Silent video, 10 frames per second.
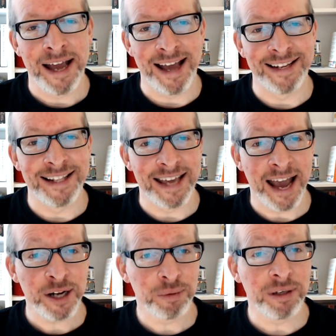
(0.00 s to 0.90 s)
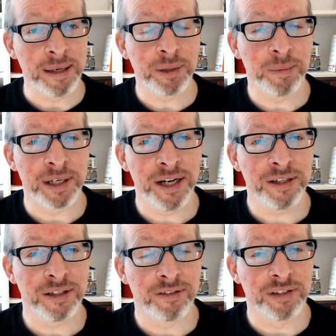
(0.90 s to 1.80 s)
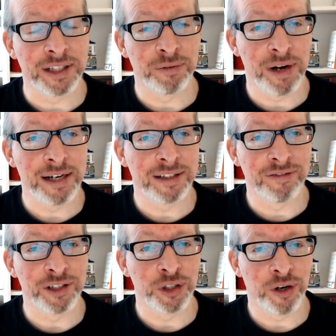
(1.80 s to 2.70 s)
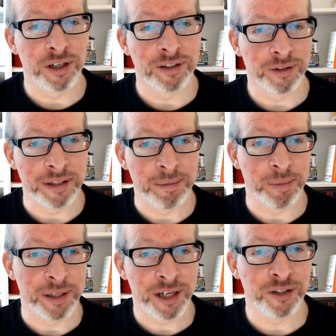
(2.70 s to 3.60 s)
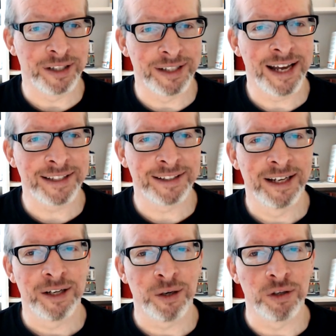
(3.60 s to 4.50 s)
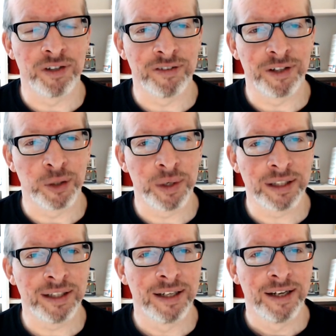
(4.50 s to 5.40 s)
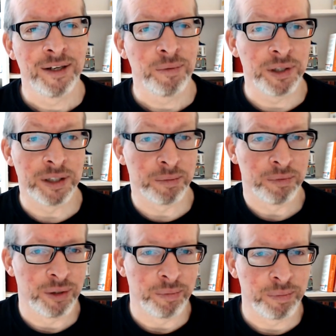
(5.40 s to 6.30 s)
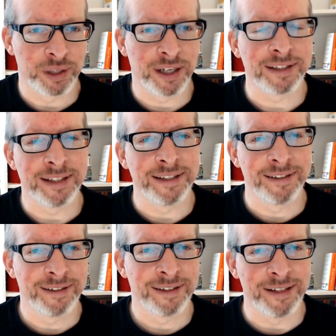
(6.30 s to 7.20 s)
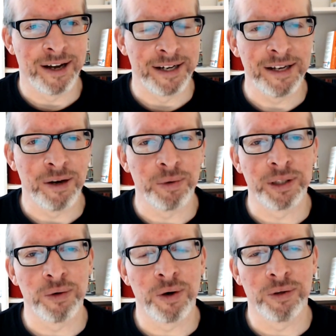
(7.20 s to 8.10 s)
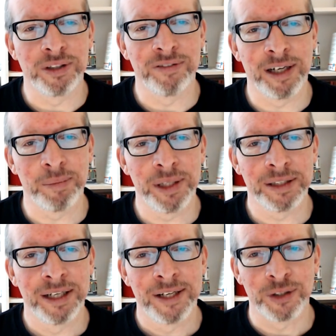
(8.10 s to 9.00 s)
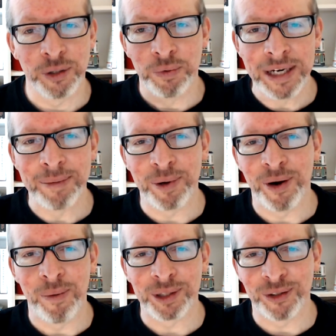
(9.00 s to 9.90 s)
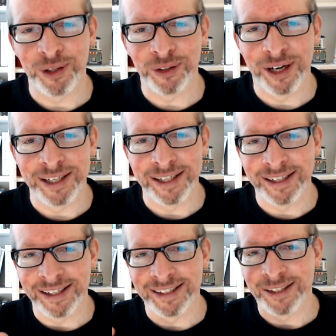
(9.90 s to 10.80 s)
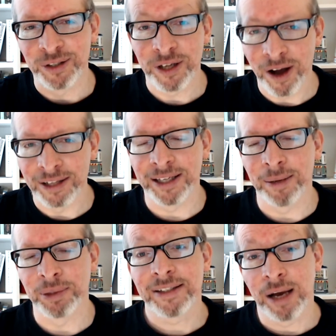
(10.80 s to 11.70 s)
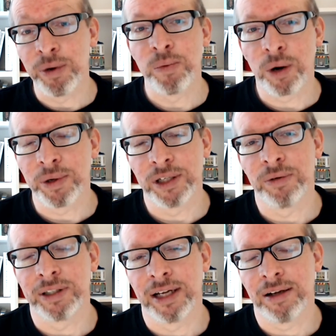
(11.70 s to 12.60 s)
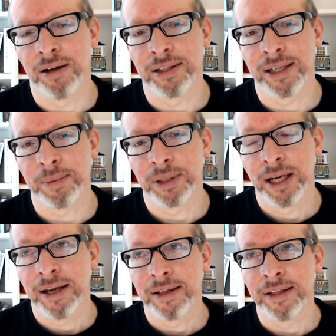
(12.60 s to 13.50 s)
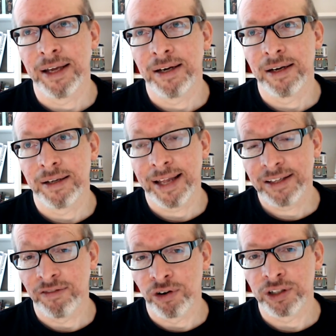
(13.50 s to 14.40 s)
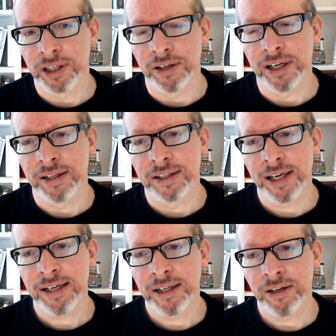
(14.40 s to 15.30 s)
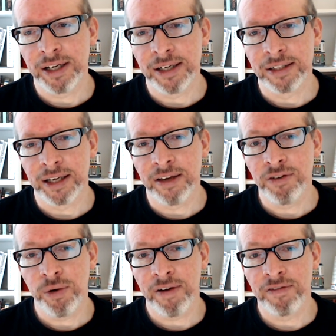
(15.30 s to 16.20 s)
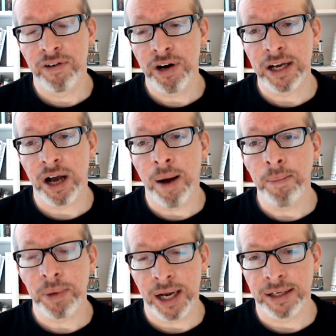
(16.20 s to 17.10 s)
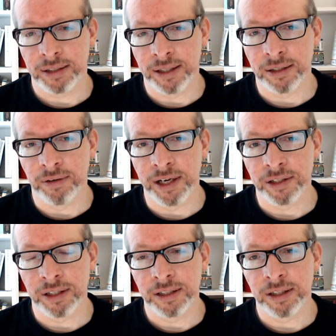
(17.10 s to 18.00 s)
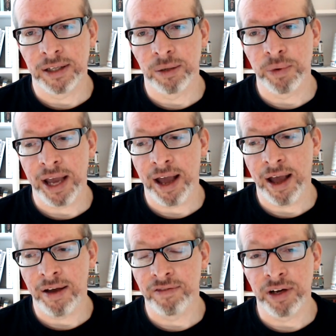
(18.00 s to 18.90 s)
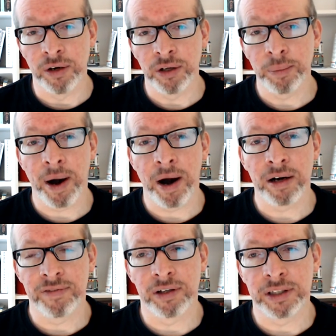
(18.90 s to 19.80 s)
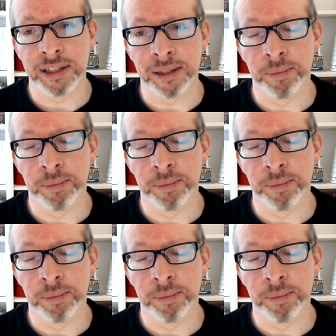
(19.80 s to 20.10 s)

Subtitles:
And then the actual implementation of it is relatively short. So the implementation to test goes very, very quickly, which is precisely the idea with no code development. So you really put almost all your idea into the concept, and we work with you on that concept. Then that's the first area. The second area is if you have very complex integrations, then we have another part of our team